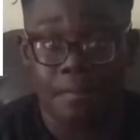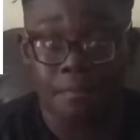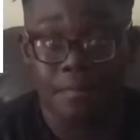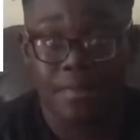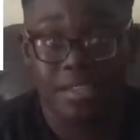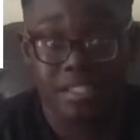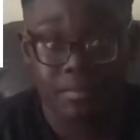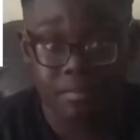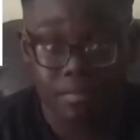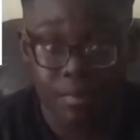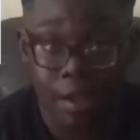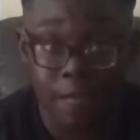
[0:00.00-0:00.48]

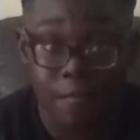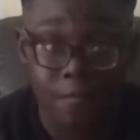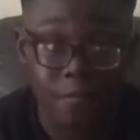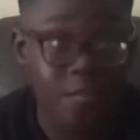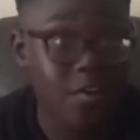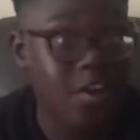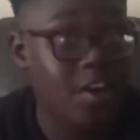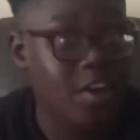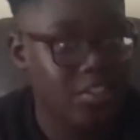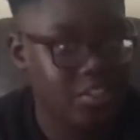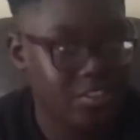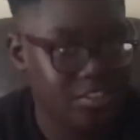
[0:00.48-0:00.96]
missed my
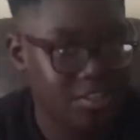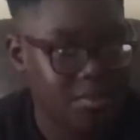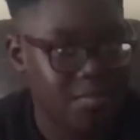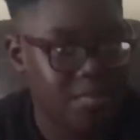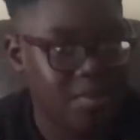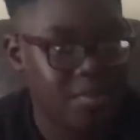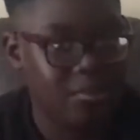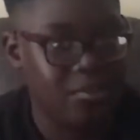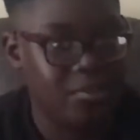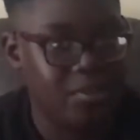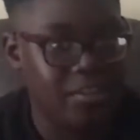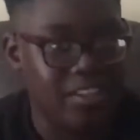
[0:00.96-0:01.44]
first
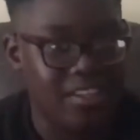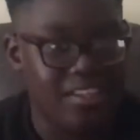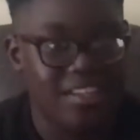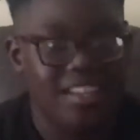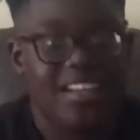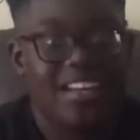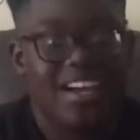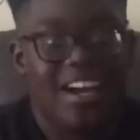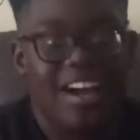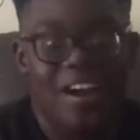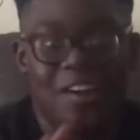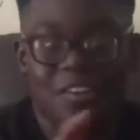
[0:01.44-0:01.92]
penalty.
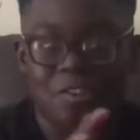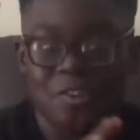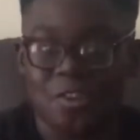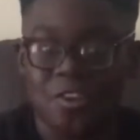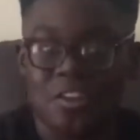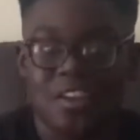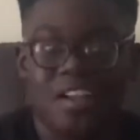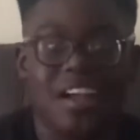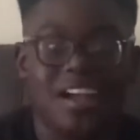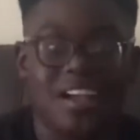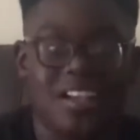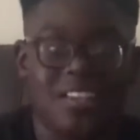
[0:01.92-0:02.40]
I know
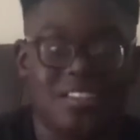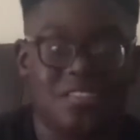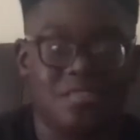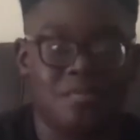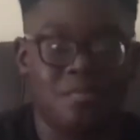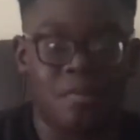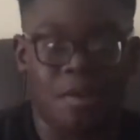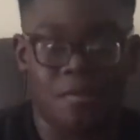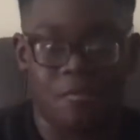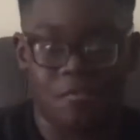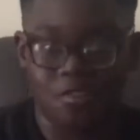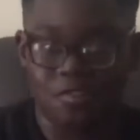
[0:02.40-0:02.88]
you guys,
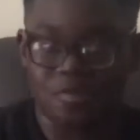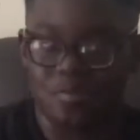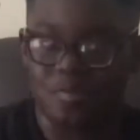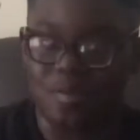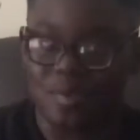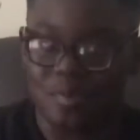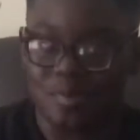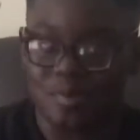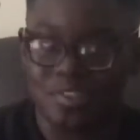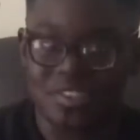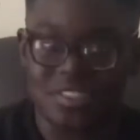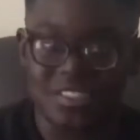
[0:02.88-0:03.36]
my friends will
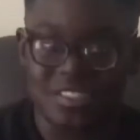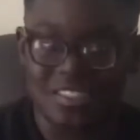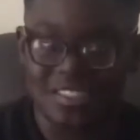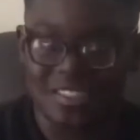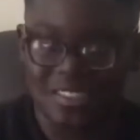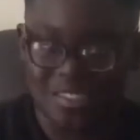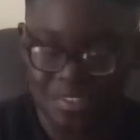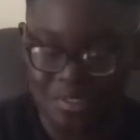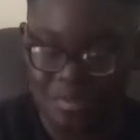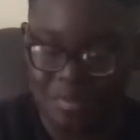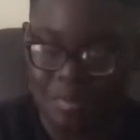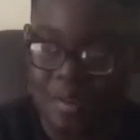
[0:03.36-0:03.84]
be watching,
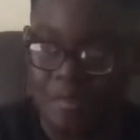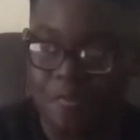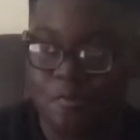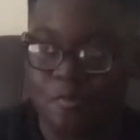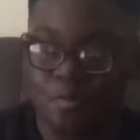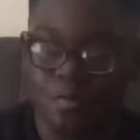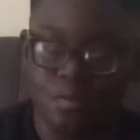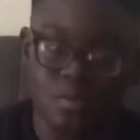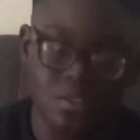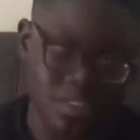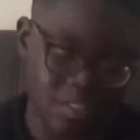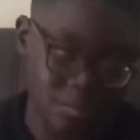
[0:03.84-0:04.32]
or my
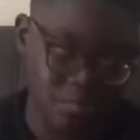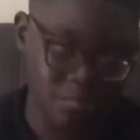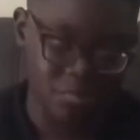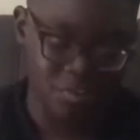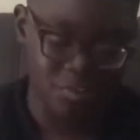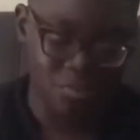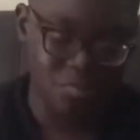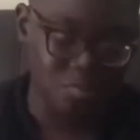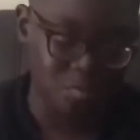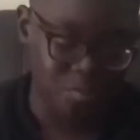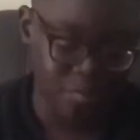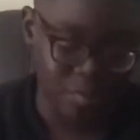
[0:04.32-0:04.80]
football team
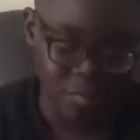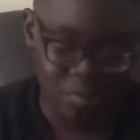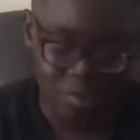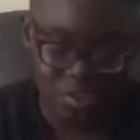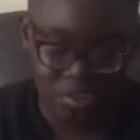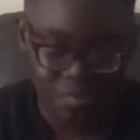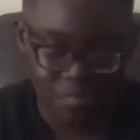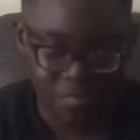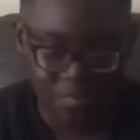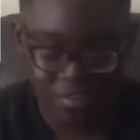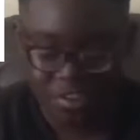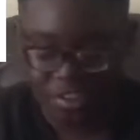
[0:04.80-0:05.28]
friends will be
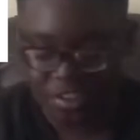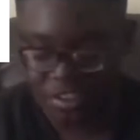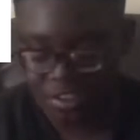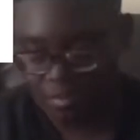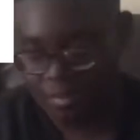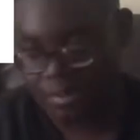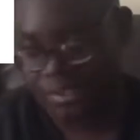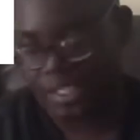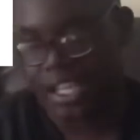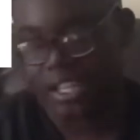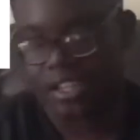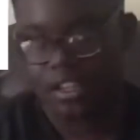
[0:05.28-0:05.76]
watching videos and
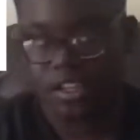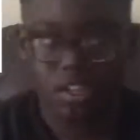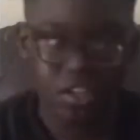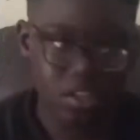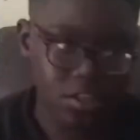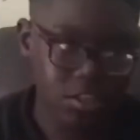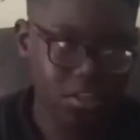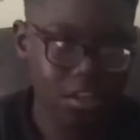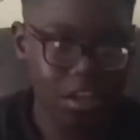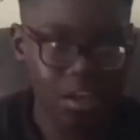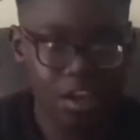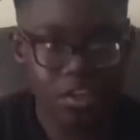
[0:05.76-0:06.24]
be like,
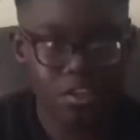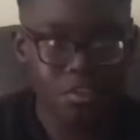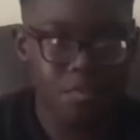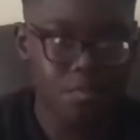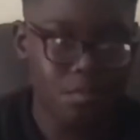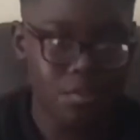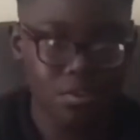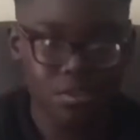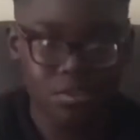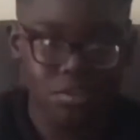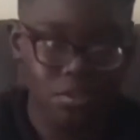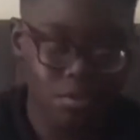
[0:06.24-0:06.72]
"Yeah, you
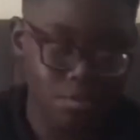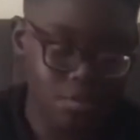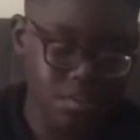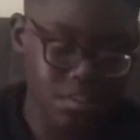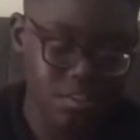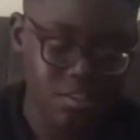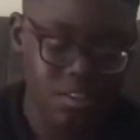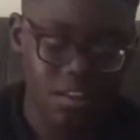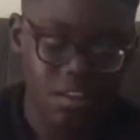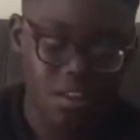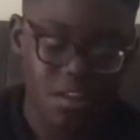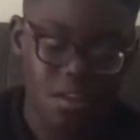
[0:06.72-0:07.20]

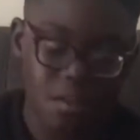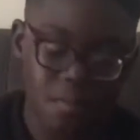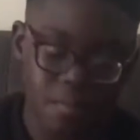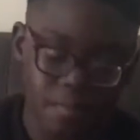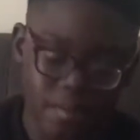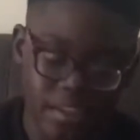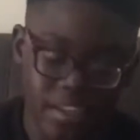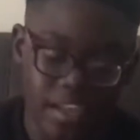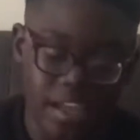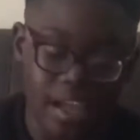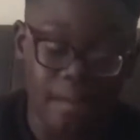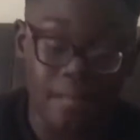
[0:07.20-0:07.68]
missed."
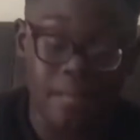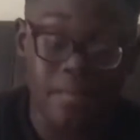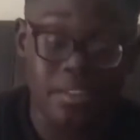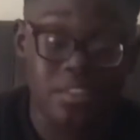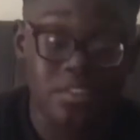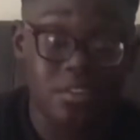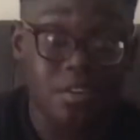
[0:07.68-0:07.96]
But yeah, I missed the